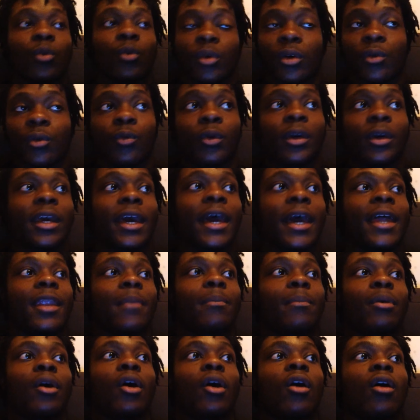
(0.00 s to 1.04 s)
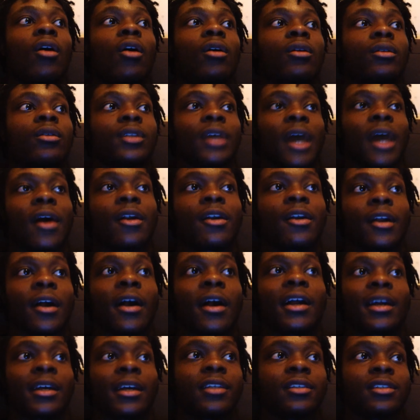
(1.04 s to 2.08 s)
we had the ball down in
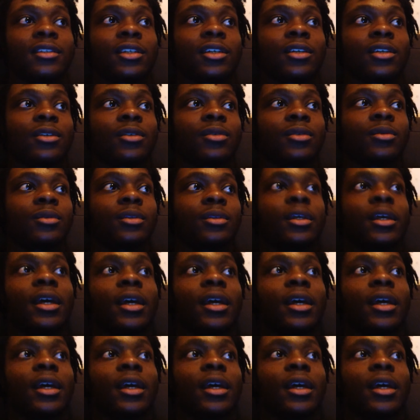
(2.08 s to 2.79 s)
our end zone,